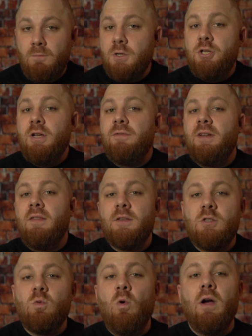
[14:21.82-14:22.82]
shifting the
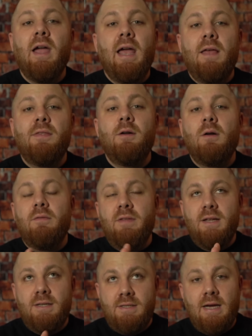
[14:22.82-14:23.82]
swung 8th note of the
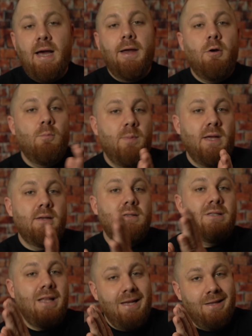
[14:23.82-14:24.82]
entire beat
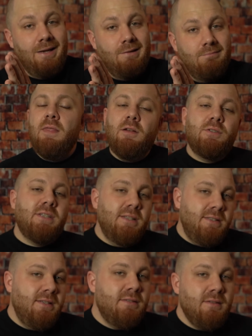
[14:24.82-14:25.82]
slightly. There's
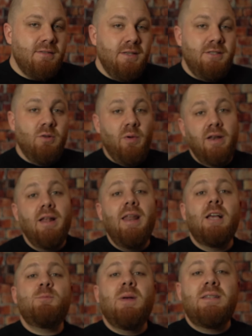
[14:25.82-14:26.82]
consistency to it, an
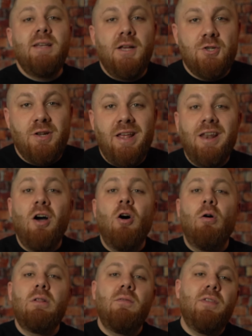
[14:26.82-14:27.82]
expectation, and
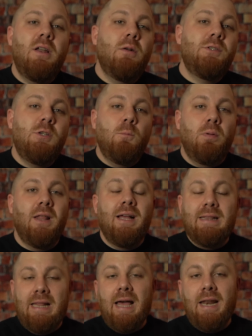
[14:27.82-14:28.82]
all of the notes you play
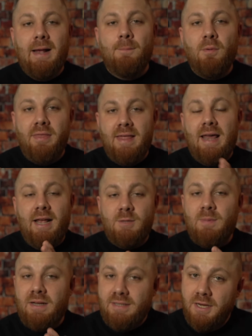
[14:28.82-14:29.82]
line up with that
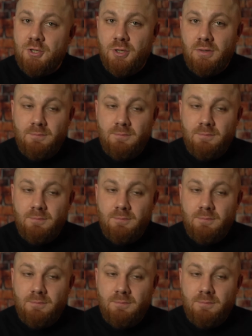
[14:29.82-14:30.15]
expectation.